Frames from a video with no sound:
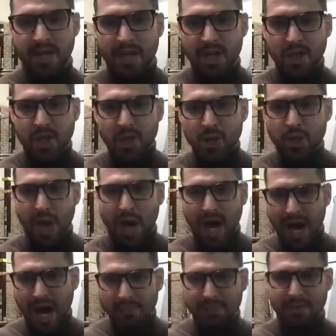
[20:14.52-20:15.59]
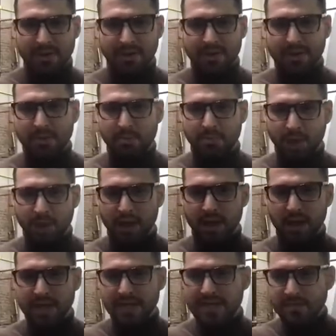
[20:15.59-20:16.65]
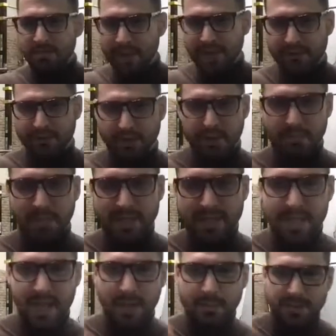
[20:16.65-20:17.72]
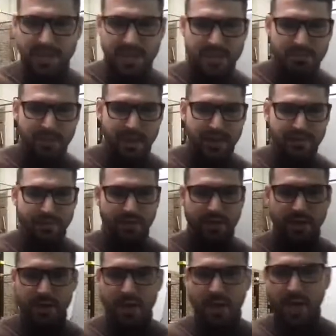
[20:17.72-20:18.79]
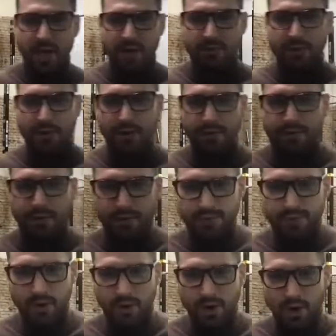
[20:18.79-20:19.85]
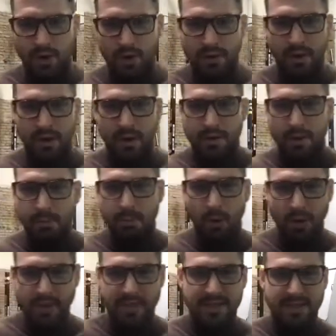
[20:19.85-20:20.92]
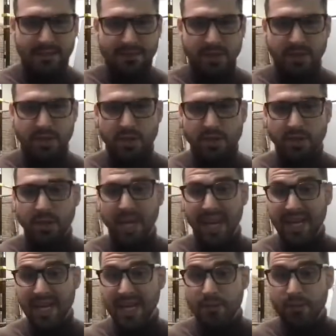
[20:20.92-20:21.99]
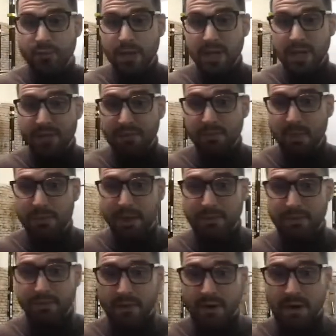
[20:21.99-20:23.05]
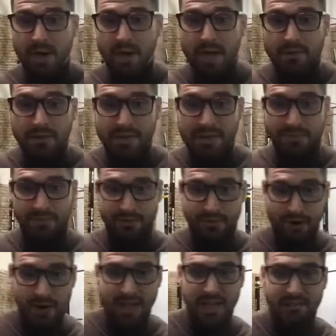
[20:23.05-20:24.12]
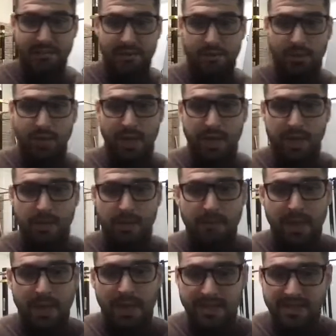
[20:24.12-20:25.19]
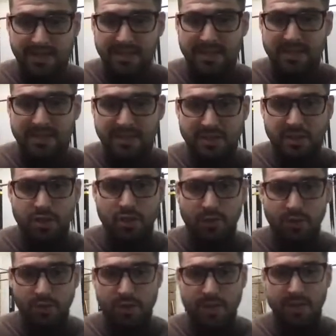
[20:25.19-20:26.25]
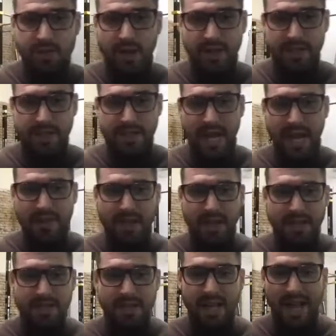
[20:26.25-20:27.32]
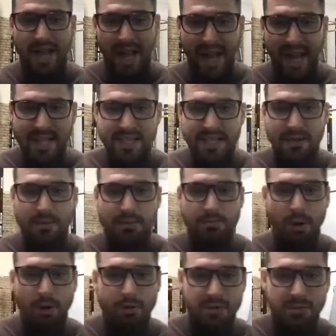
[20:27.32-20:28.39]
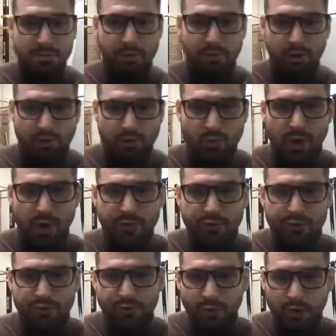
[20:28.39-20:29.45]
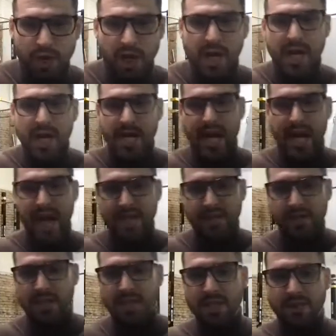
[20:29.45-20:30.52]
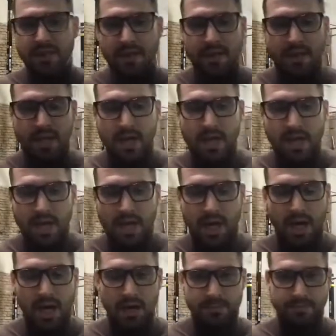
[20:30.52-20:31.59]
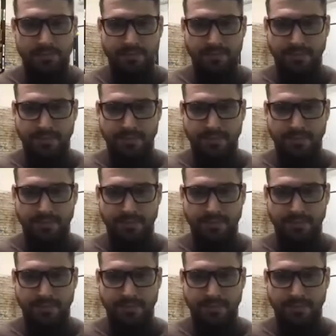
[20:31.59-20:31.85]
you up on the bar. It's better for your muscle ups. It's better for your for all the pulling stuff that you're doing, and it would even be better for some front lever work. And this is crucial to understand, that the lats are the most important one for actually the front